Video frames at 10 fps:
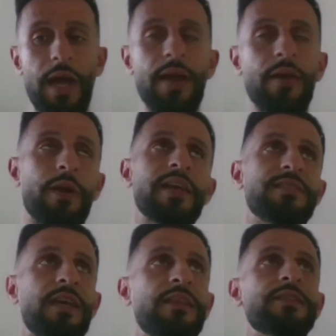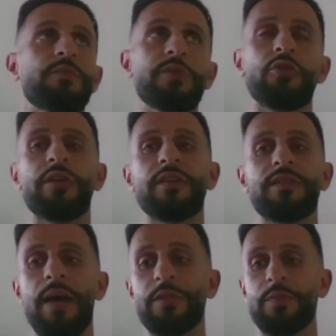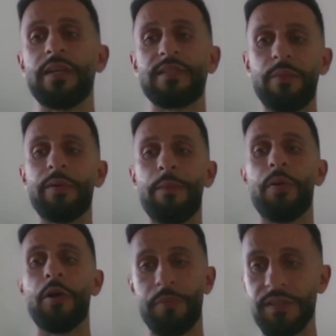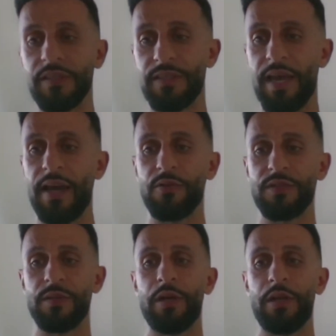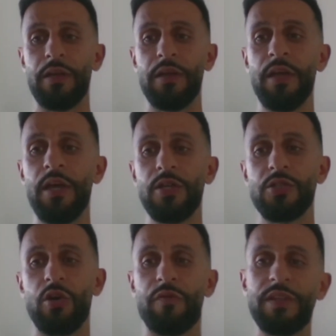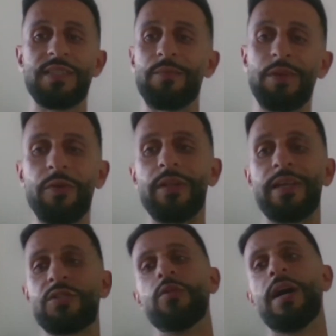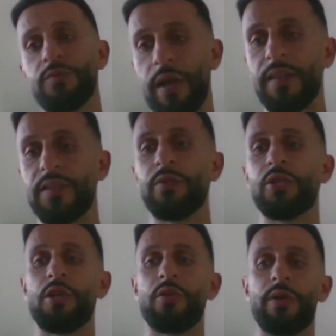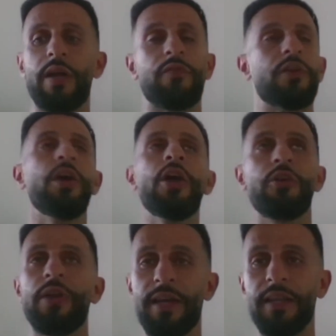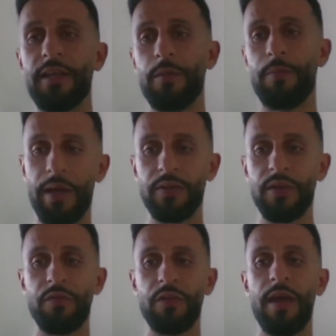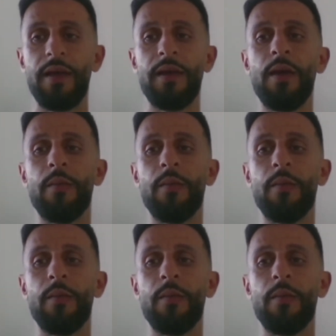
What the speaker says: I say this, majority of the time it's because somebody purposely tackles somebody. So if it's something where like two guys ran into each other, whatever, you're not going to get a penalty for that.